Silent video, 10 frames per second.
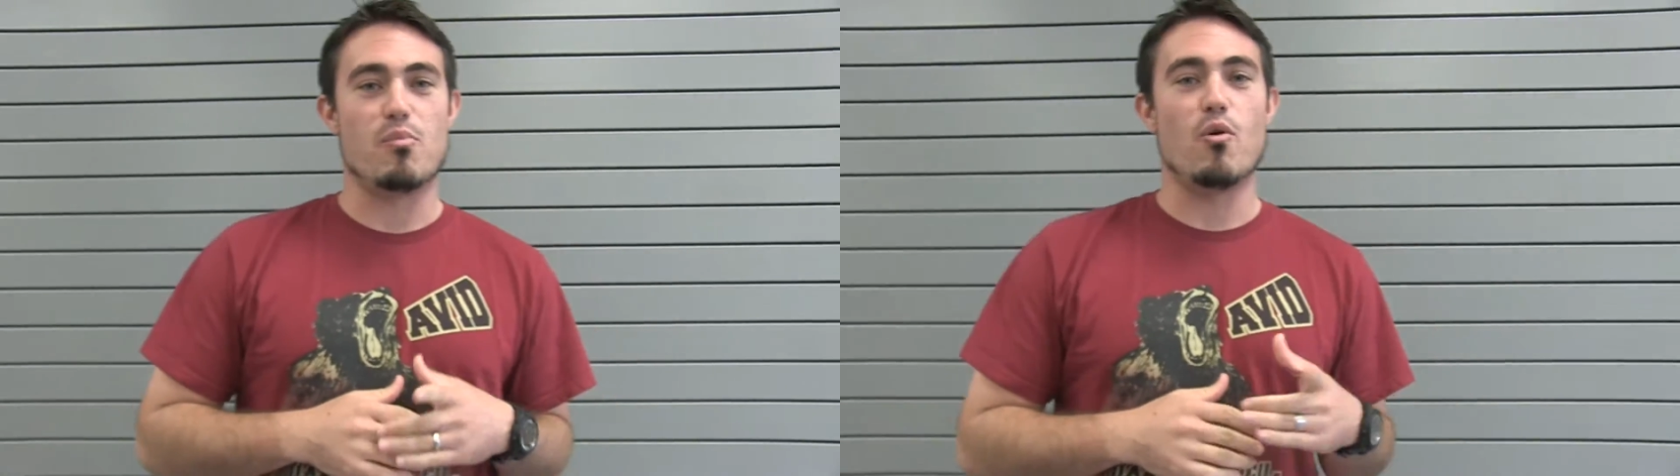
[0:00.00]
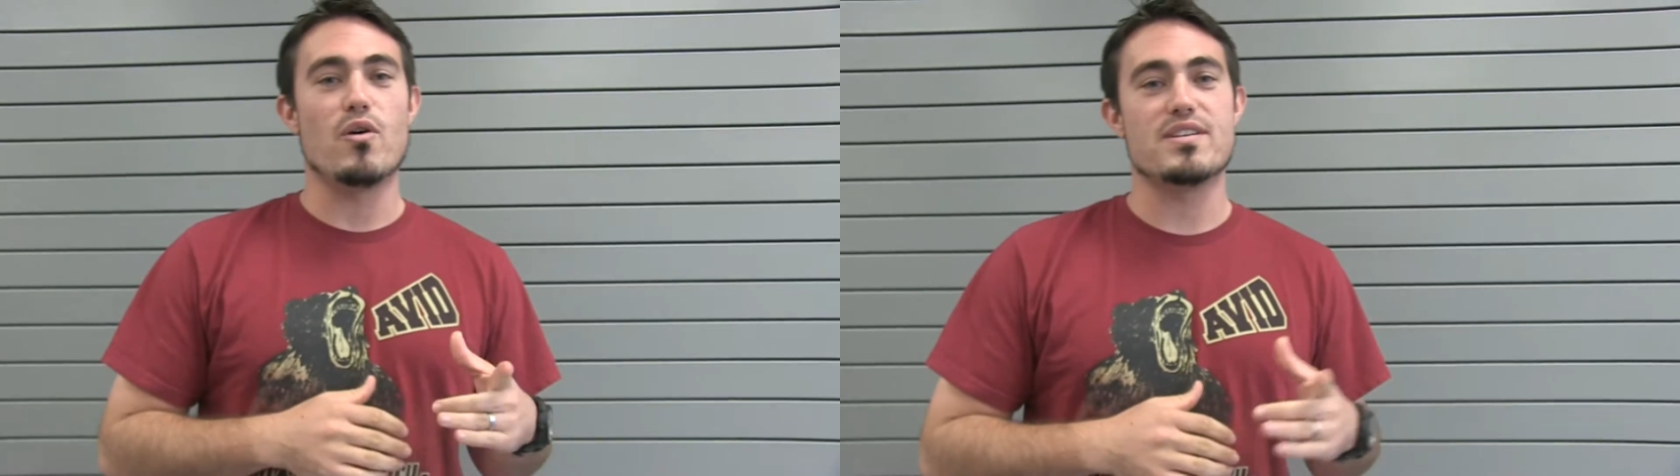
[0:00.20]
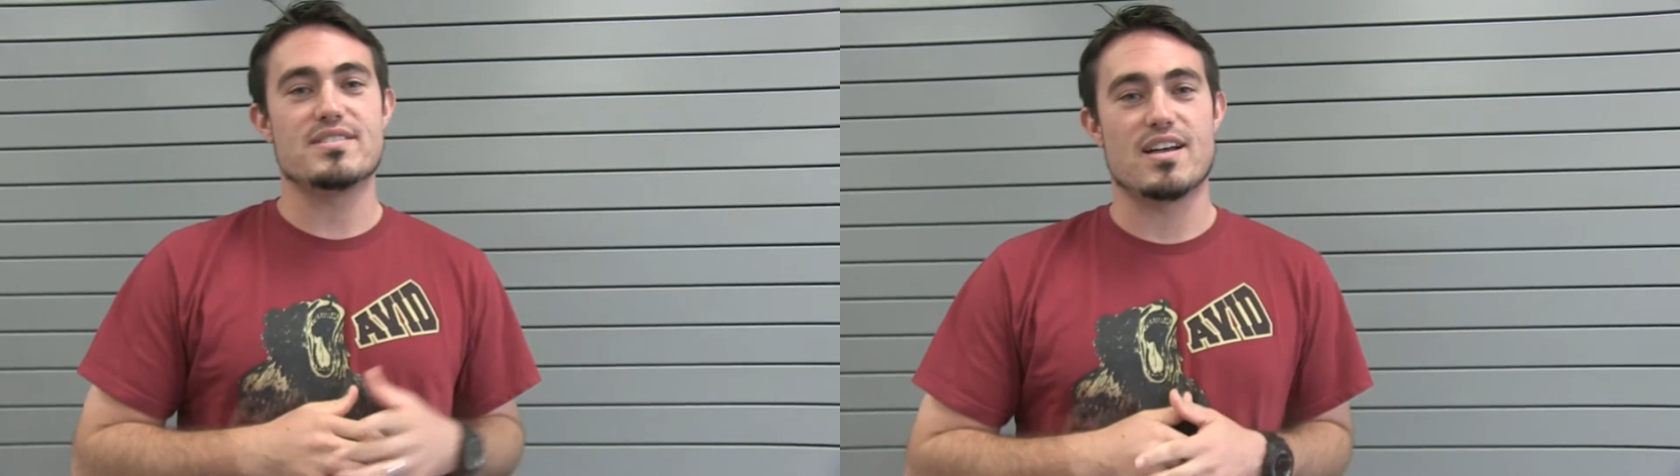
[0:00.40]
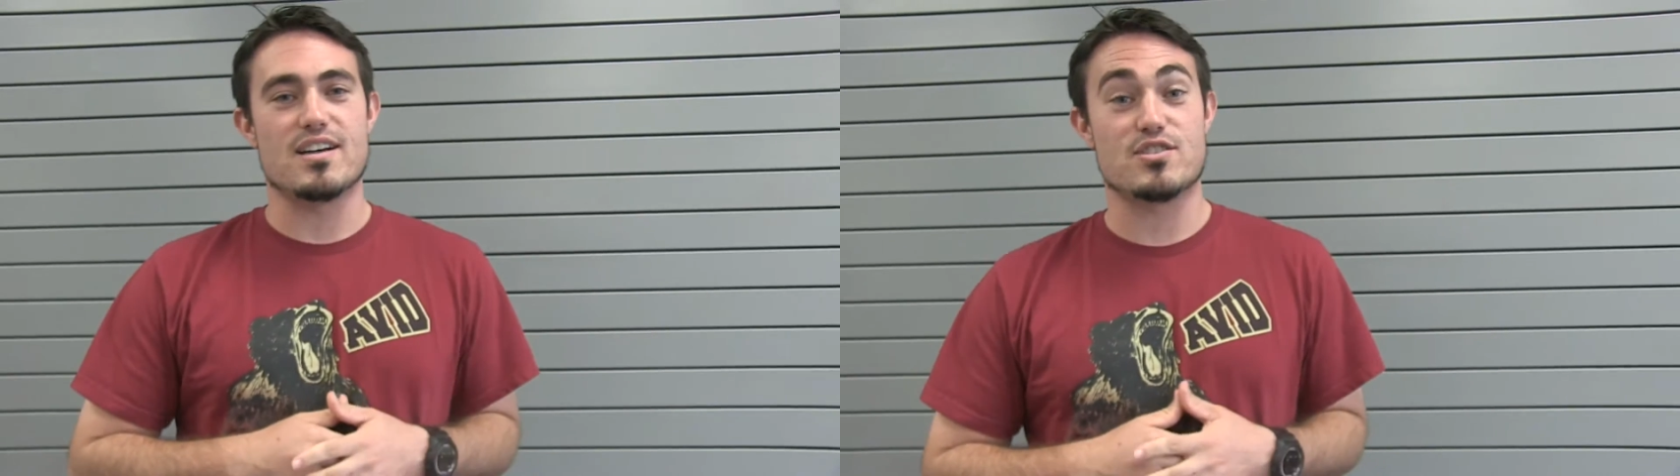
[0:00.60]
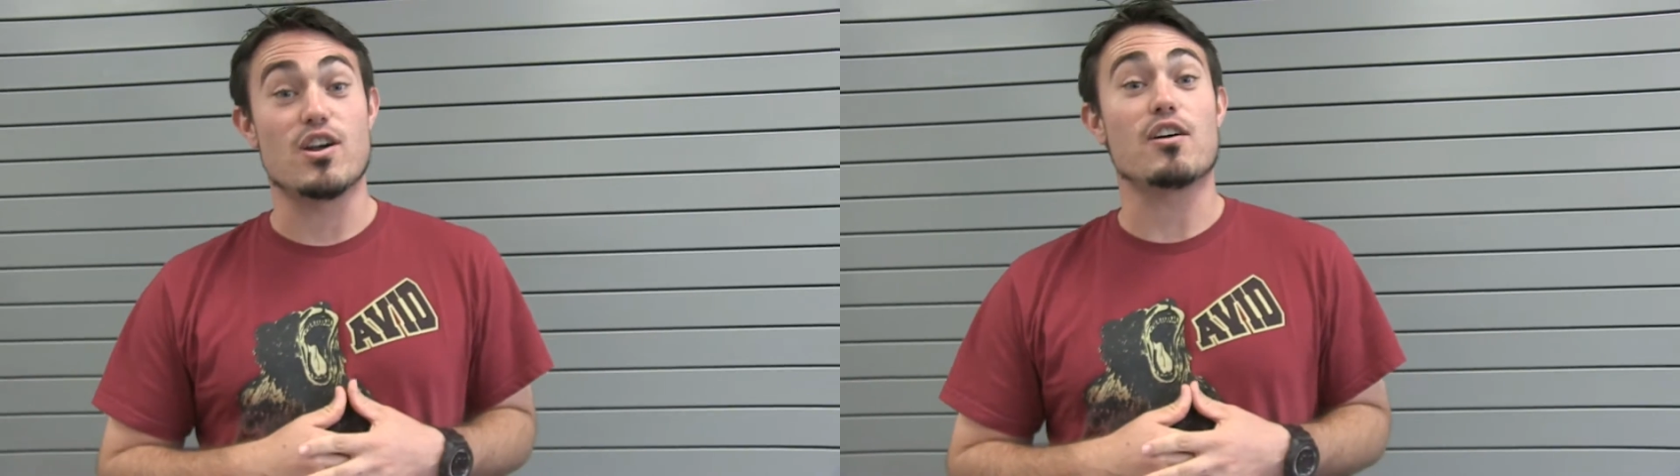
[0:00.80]
boys'
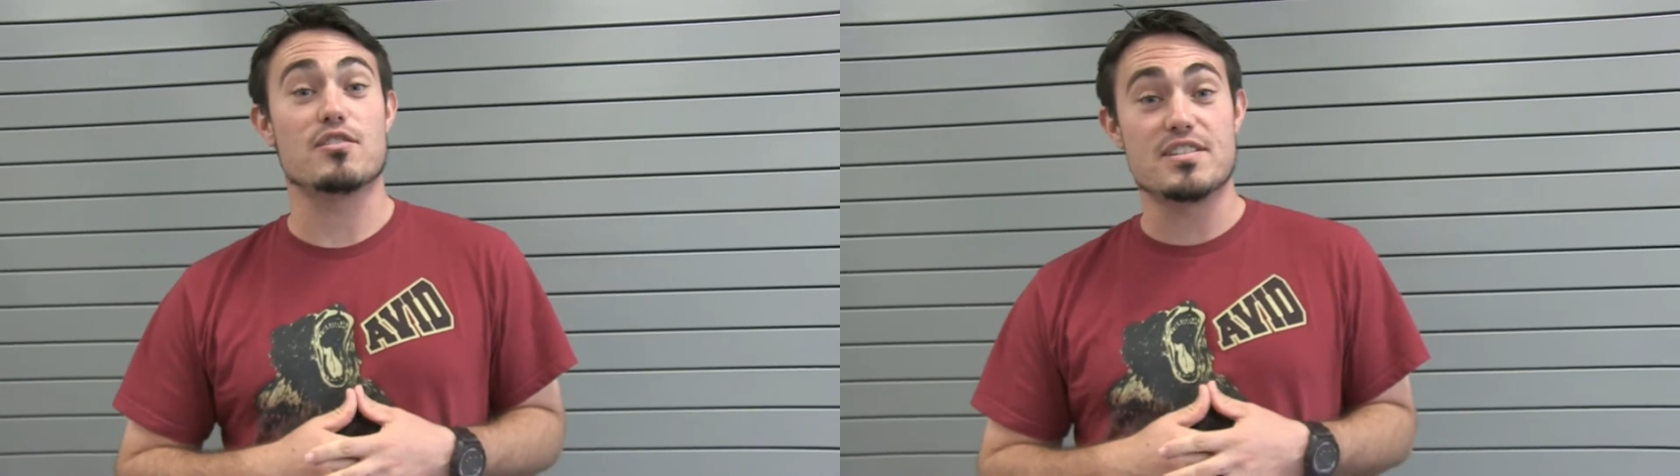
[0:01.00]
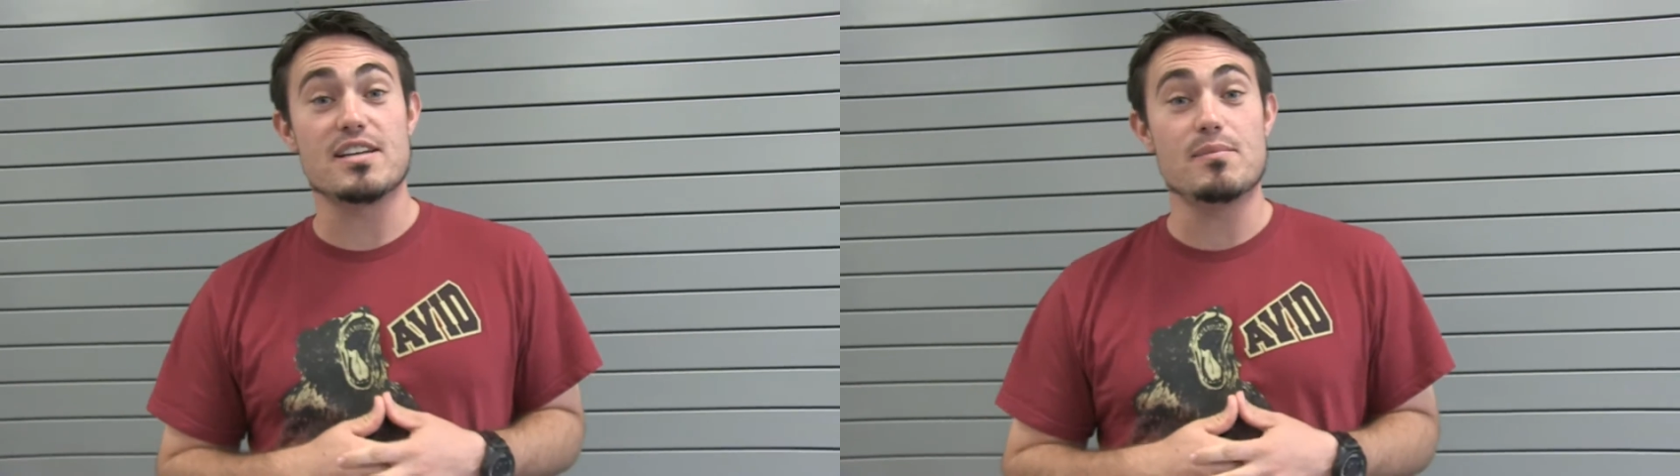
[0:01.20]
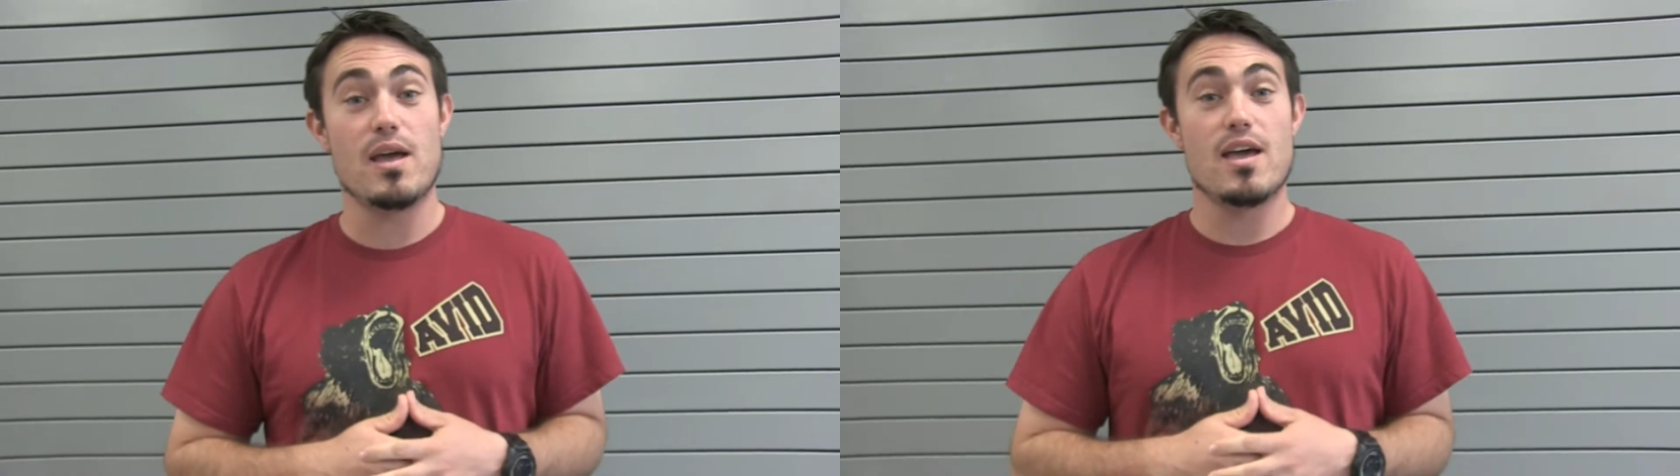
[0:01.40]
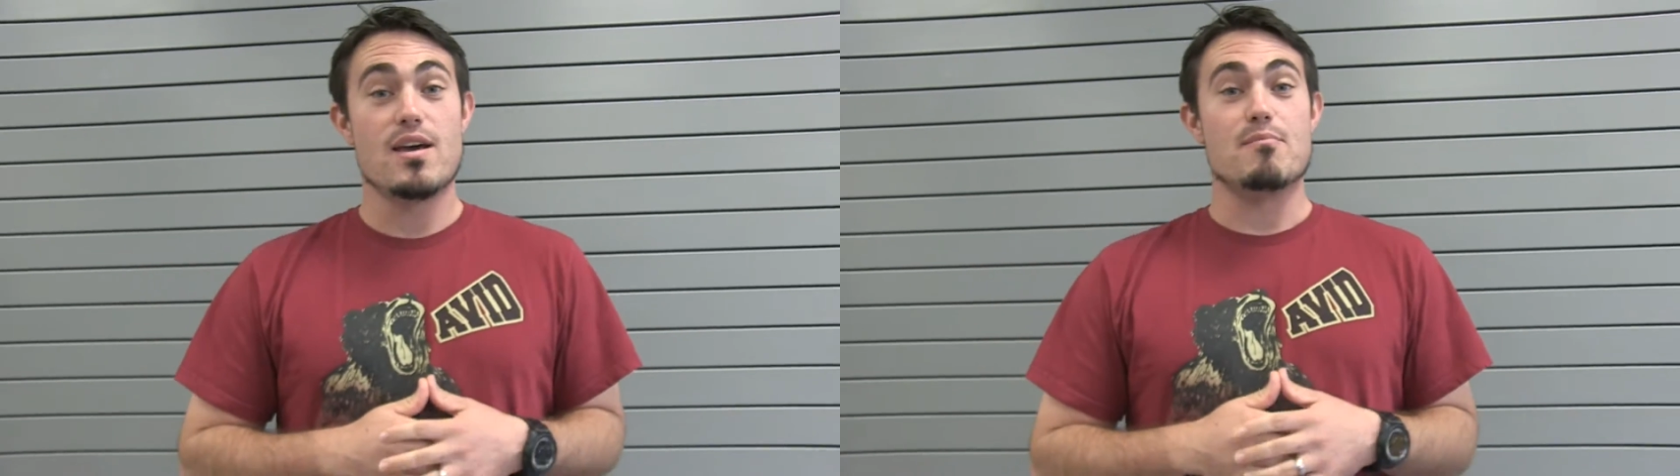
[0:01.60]
uh, soccer team,